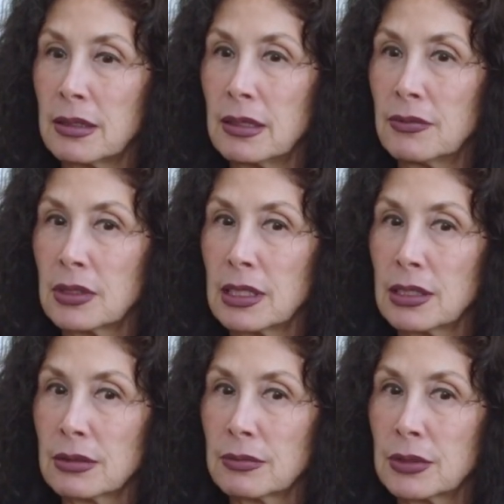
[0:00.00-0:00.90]
even
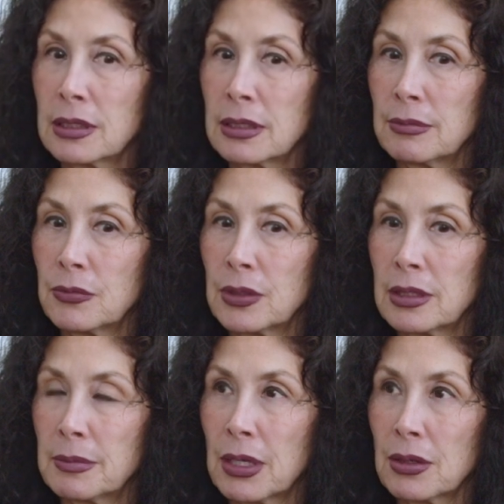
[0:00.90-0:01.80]
here with
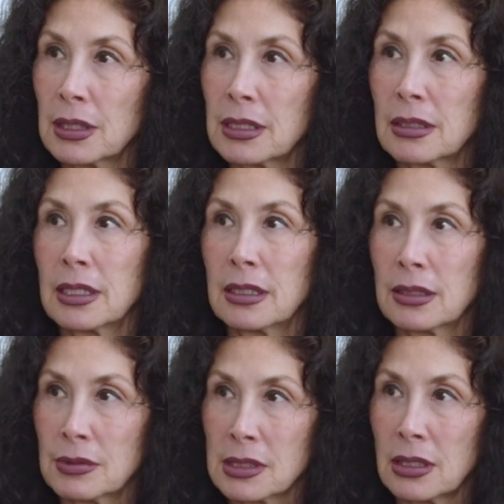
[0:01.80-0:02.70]
the American elite,
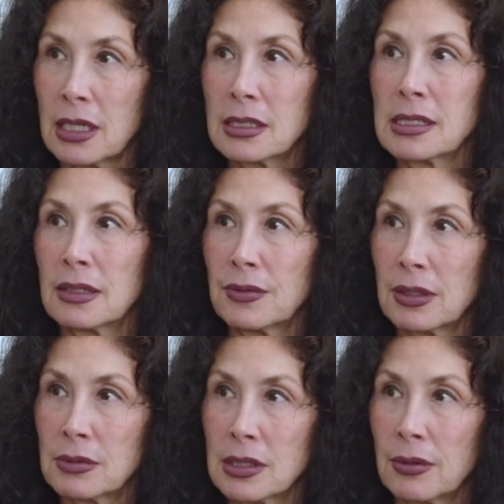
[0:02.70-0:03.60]
there was a lot of stuff
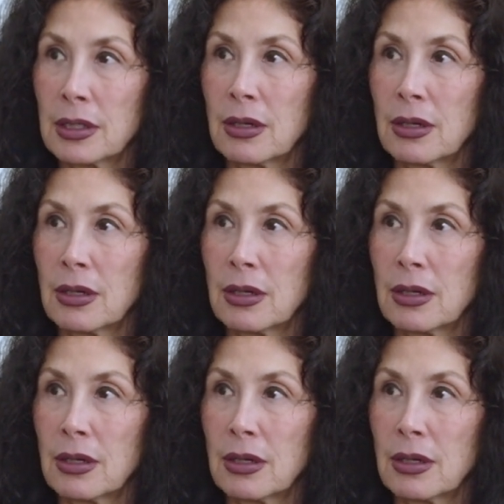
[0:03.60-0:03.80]
that was going